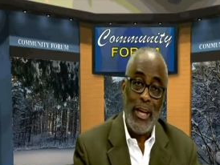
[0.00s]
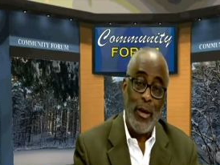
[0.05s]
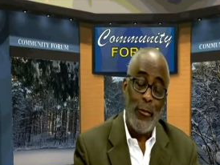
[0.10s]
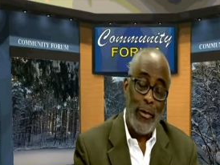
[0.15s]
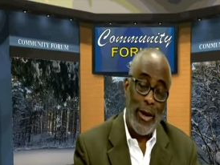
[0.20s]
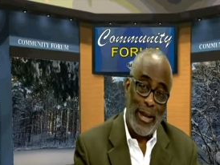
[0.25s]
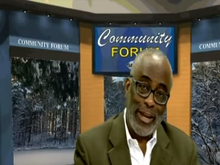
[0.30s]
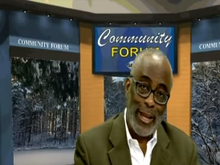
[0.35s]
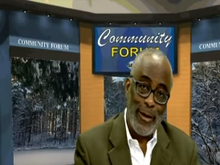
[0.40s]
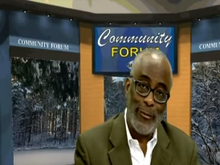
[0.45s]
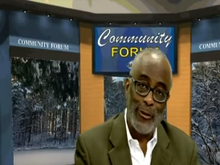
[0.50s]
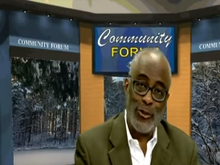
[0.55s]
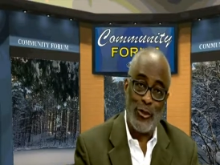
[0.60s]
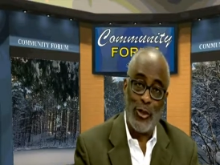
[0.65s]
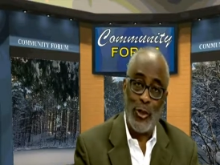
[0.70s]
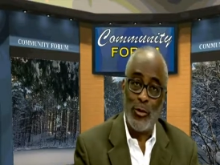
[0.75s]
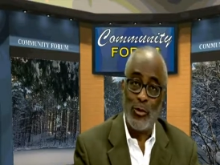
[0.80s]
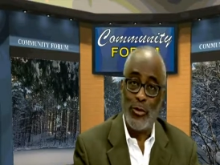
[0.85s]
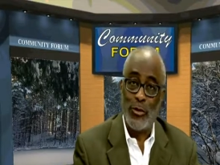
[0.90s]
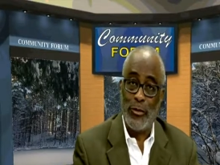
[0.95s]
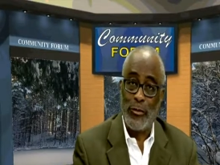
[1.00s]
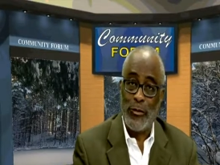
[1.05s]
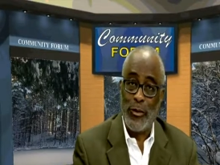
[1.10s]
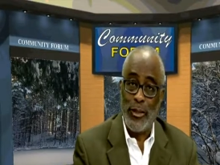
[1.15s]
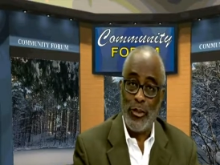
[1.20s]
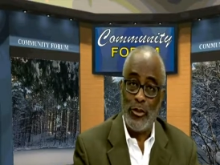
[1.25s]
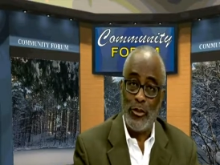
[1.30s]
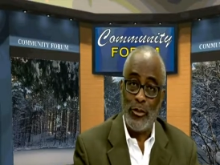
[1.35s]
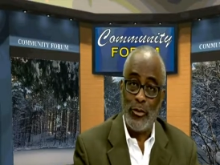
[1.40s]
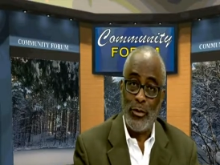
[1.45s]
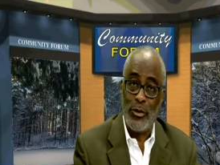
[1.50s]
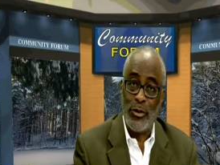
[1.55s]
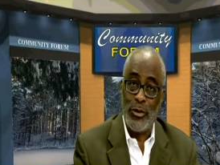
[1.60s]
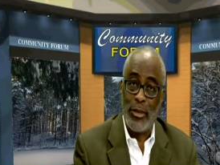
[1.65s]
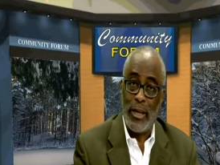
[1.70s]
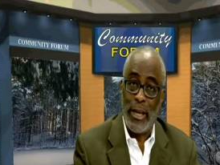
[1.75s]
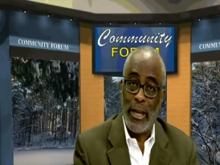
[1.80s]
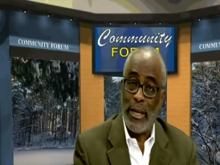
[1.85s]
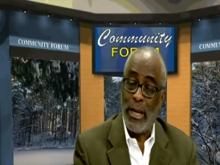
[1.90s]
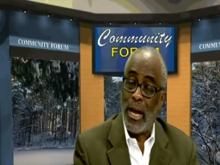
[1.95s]
My name is Joseph Feaster
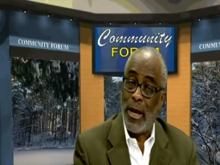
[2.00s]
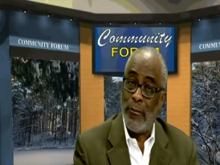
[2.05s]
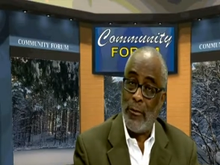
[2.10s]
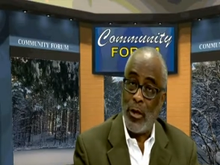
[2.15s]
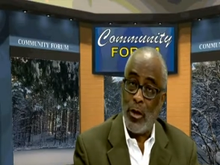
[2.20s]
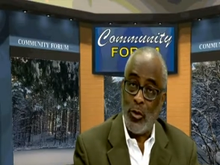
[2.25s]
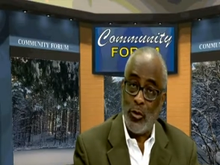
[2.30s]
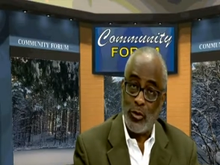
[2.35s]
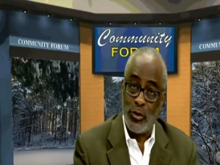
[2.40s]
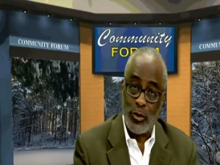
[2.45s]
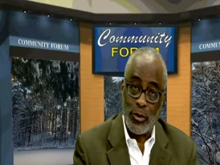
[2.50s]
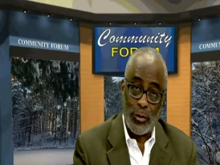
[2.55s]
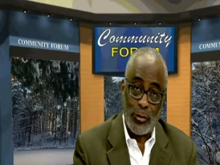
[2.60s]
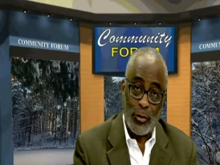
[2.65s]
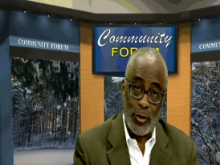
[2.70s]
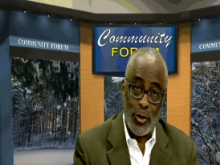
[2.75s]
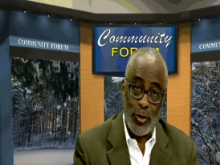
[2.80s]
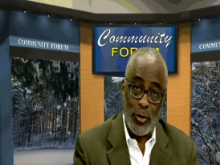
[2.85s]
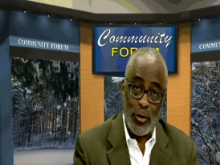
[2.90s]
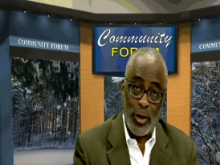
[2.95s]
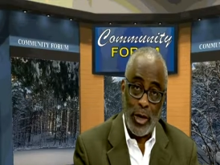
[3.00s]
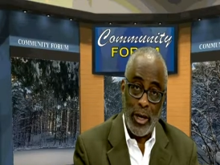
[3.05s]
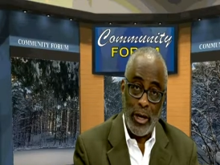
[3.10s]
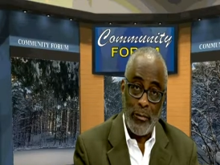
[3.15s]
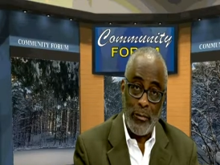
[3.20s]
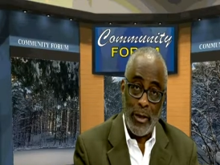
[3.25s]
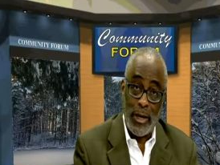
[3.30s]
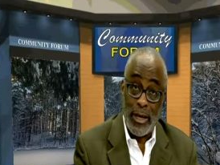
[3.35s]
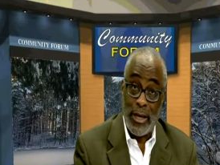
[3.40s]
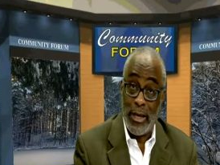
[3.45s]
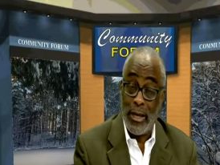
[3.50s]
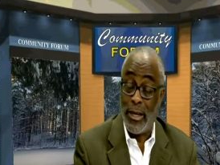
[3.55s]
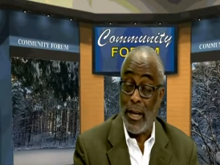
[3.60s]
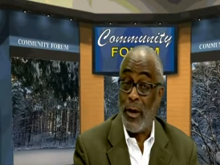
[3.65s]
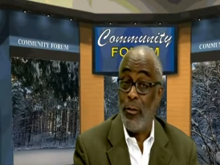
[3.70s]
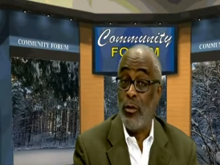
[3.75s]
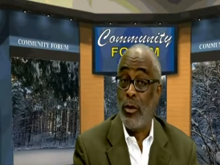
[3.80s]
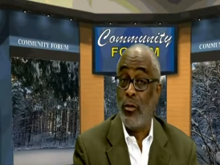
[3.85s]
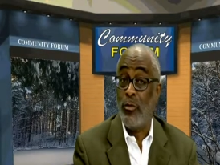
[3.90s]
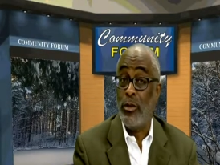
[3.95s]
and I'm the host of the program and I
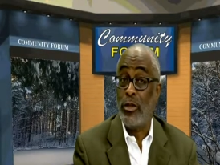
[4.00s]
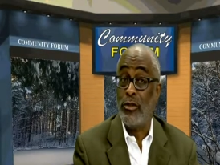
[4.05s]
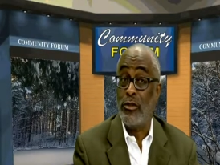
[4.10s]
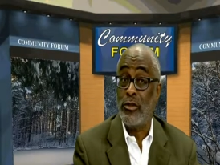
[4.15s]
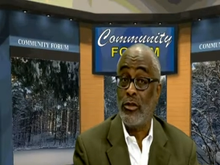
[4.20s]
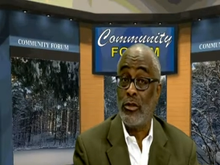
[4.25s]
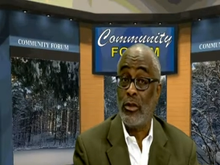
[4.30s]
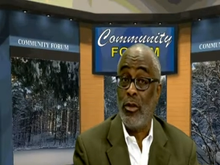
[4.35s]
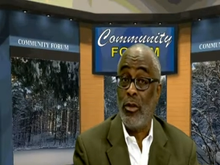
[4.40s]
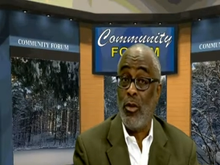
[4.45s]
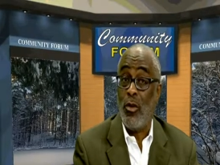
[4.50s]
want to wish